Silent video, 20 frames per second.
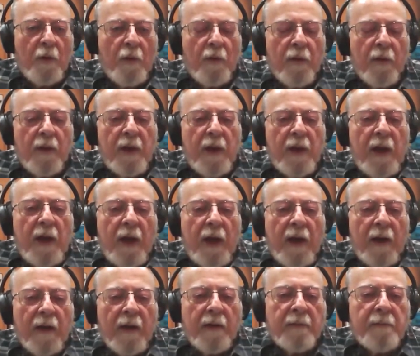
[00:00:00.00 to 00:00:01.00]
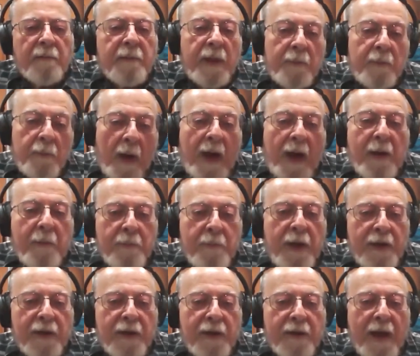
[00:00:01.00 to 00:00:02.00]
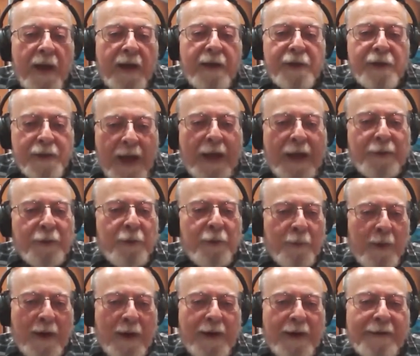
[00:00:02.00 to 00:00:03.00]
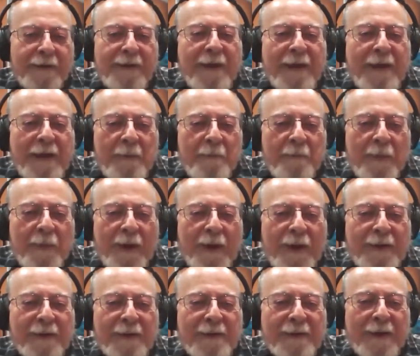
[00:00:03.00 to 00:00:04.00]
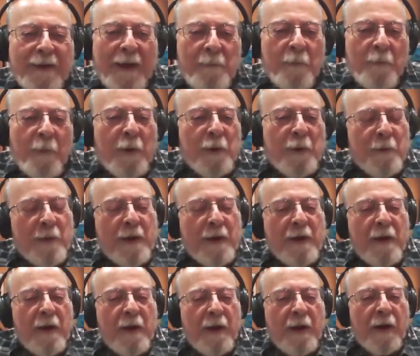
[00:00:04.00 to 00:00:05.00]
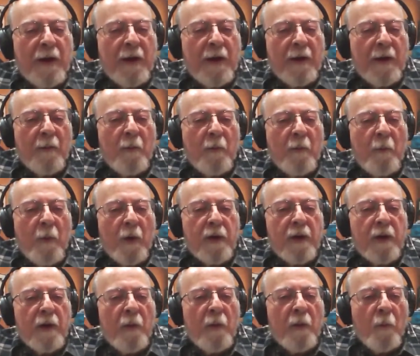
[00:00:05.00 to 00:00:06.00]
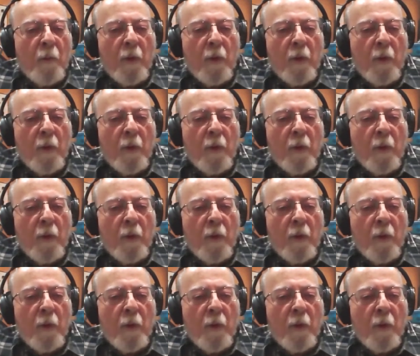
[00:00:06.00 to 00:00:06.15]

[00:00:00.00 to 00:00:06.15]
coal. In my opinion, that is not correct, but I'm wondering what